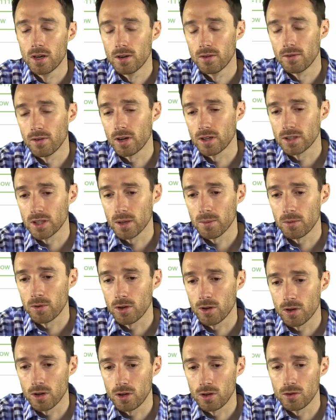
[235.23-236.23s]
For example,
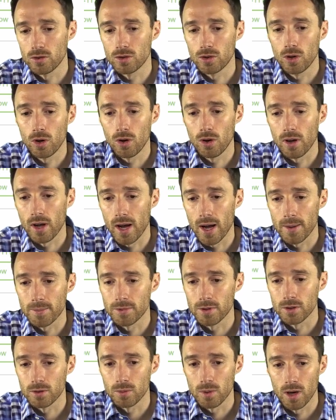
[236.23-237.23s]
you could use Google
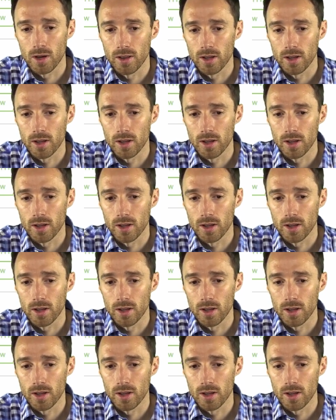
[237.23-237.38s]
Apps as well.